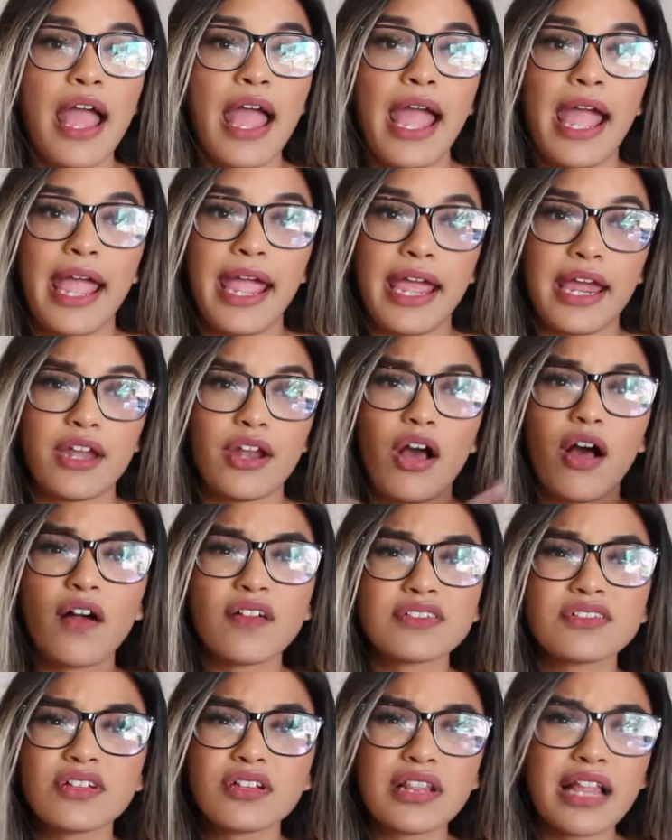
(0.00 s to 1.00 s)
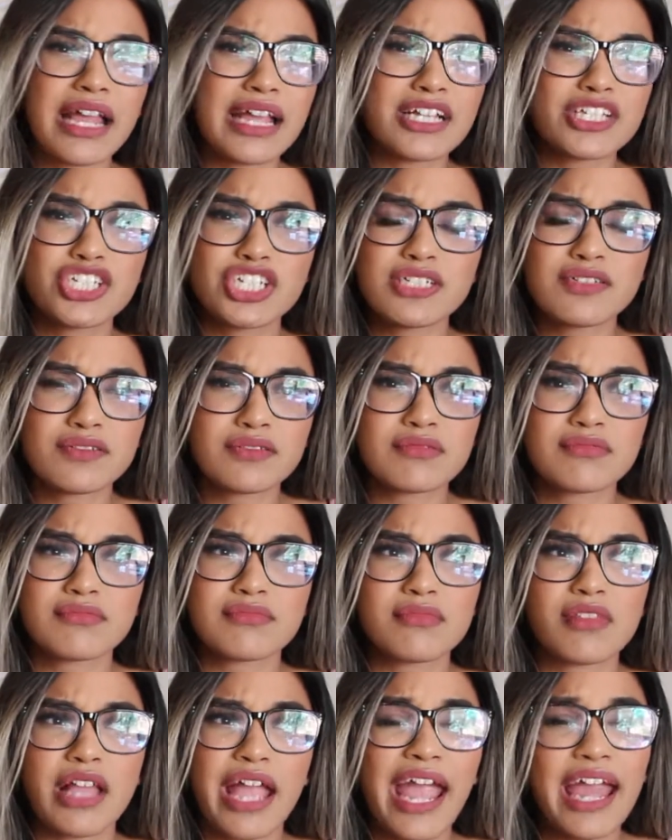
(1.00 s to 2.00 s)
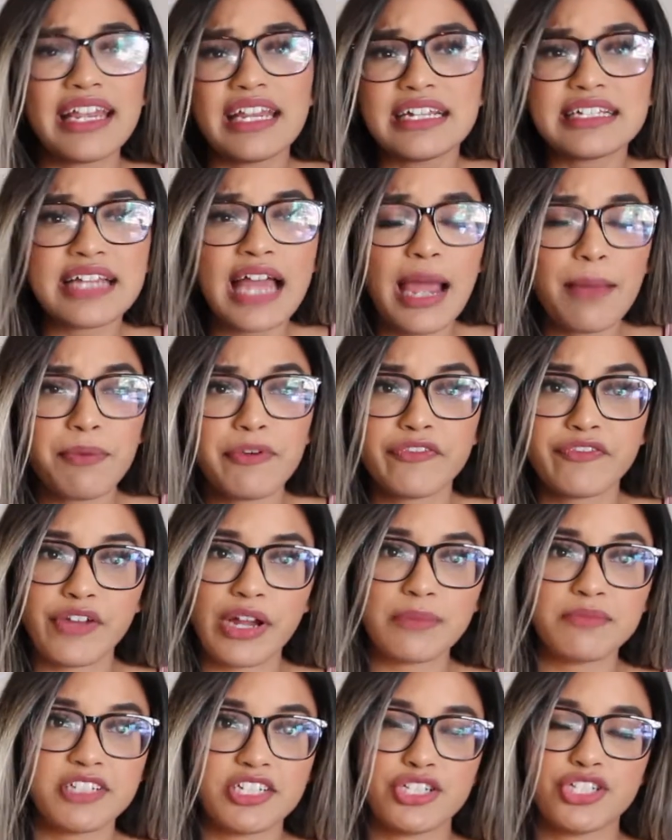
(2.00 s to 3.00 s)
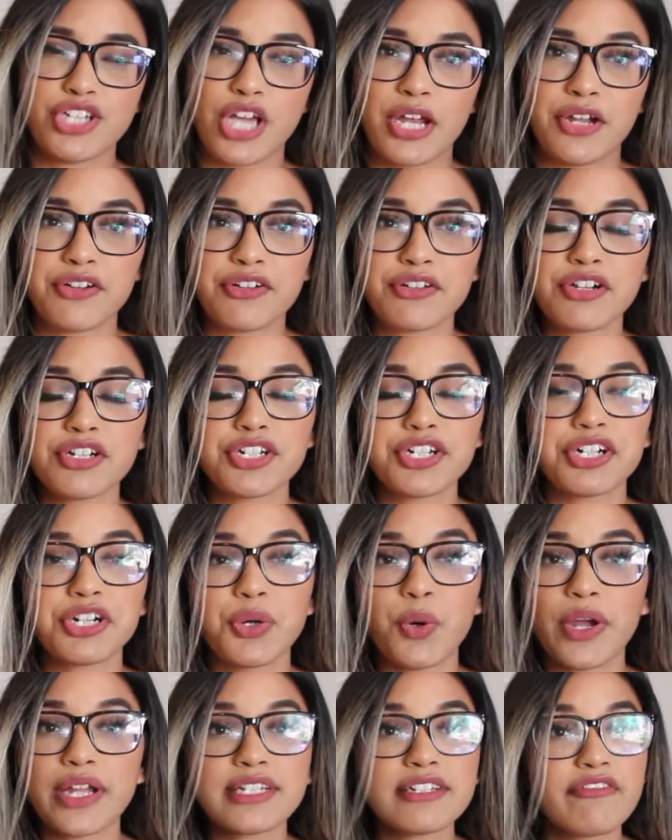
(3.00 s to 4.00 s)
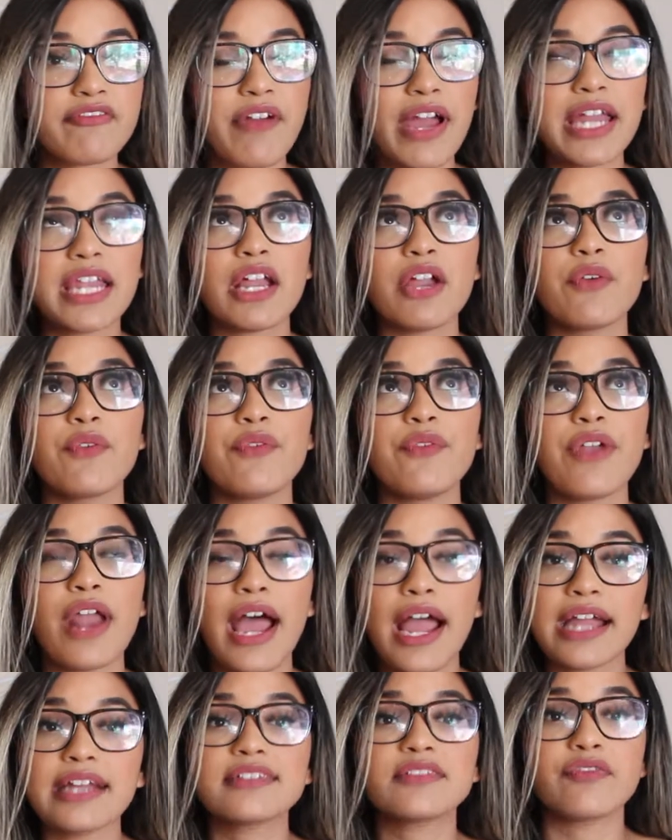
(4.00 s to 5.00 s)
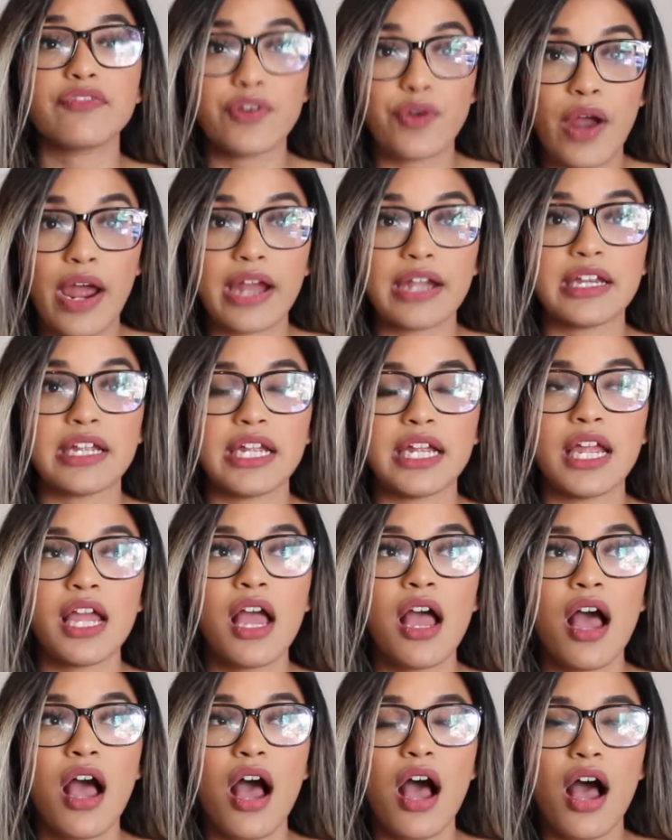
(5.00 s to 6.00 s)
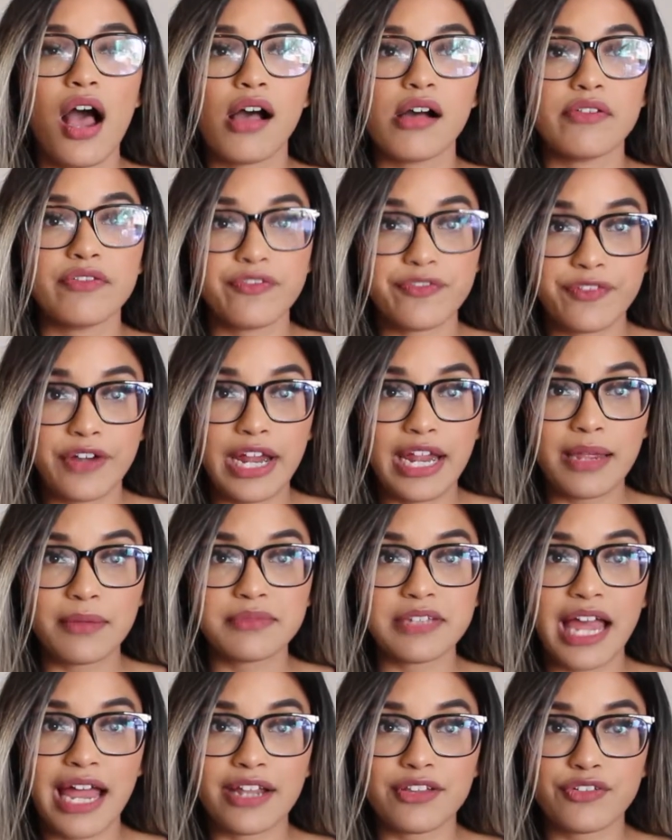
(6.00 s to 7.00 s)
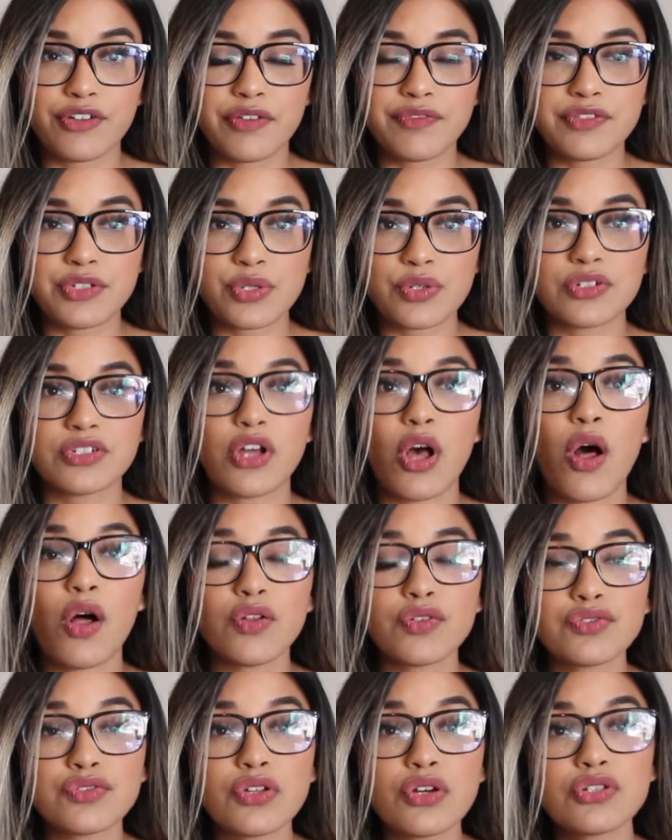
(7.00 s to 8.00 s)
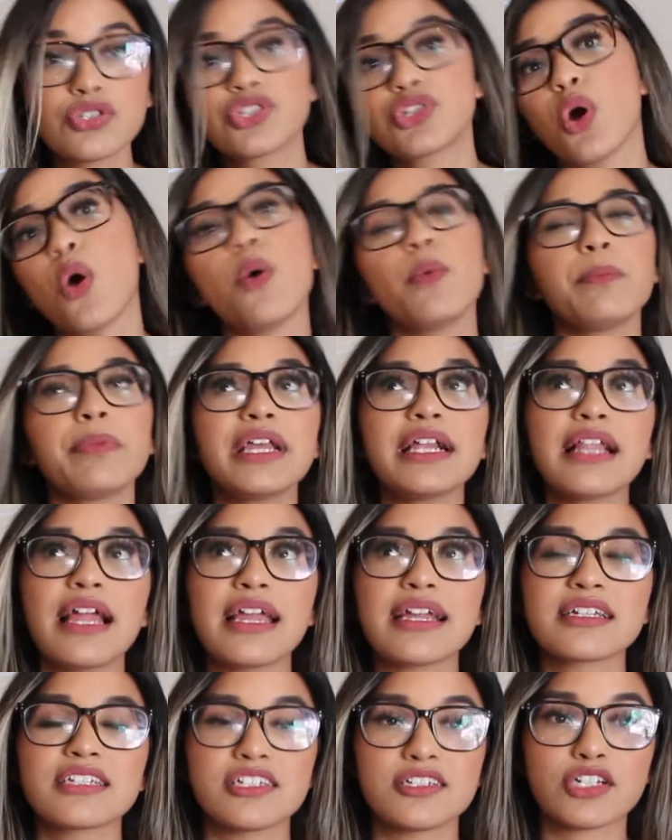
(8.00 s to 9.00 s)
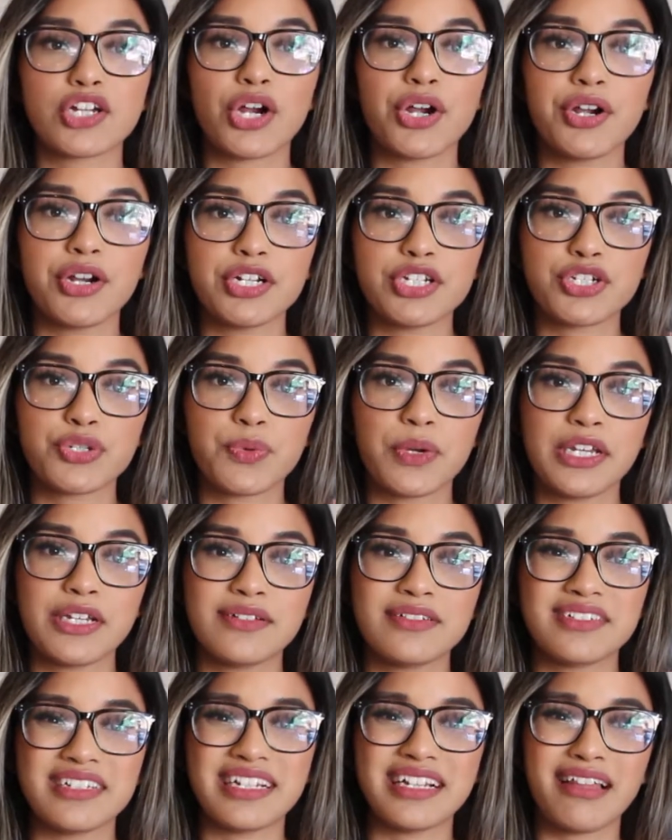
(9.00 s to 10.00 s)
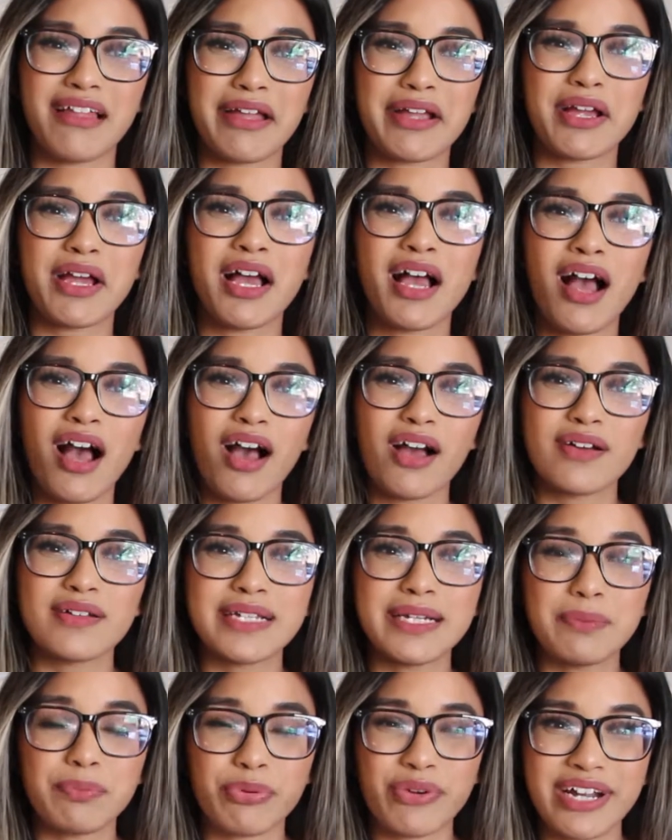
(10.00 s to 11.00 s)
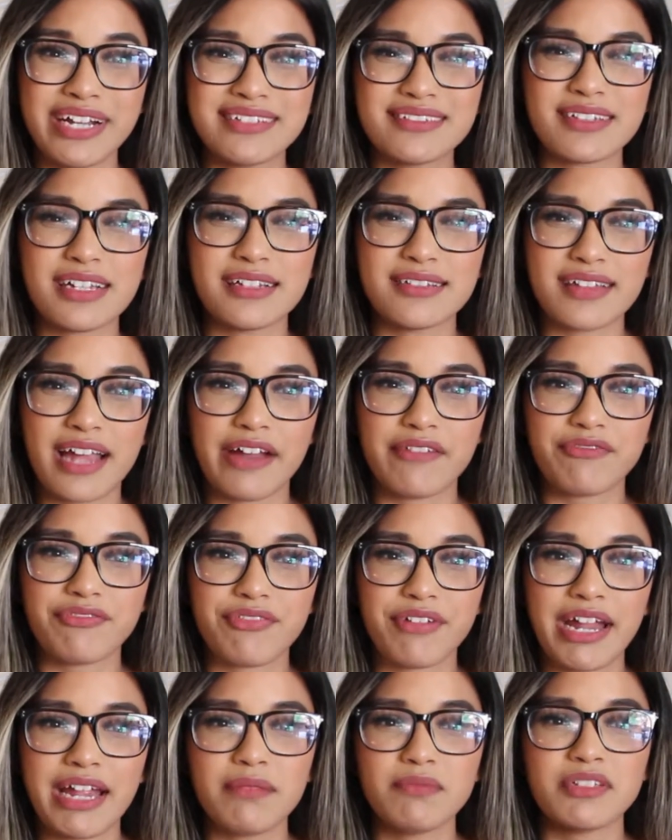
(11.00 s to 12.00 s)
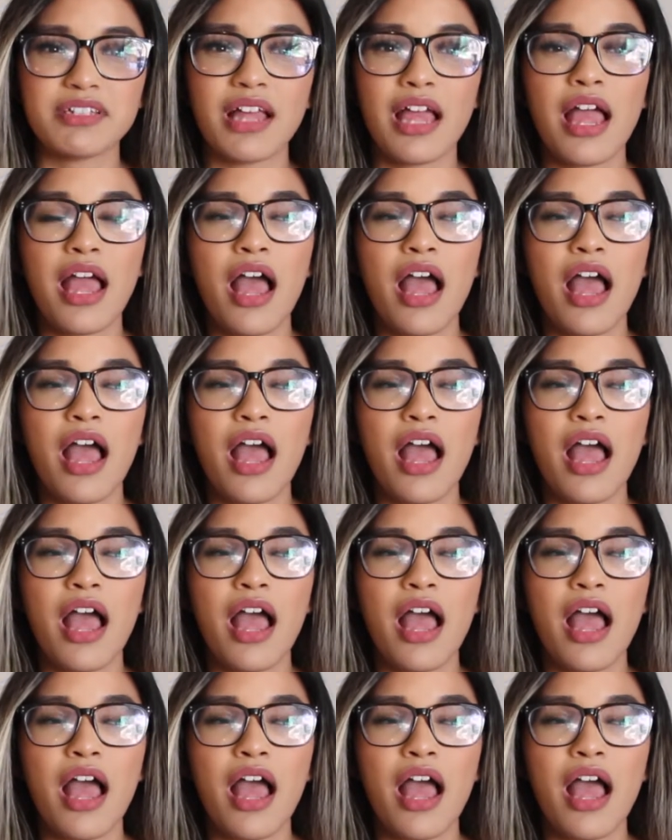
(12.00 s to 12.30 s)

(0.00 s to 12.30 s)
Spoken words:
And also, like, just any type of frames in general, you're going to find a nice variety of frames at thrift stores. Also, don't be like discouraged when you see like ugly prints inside frames.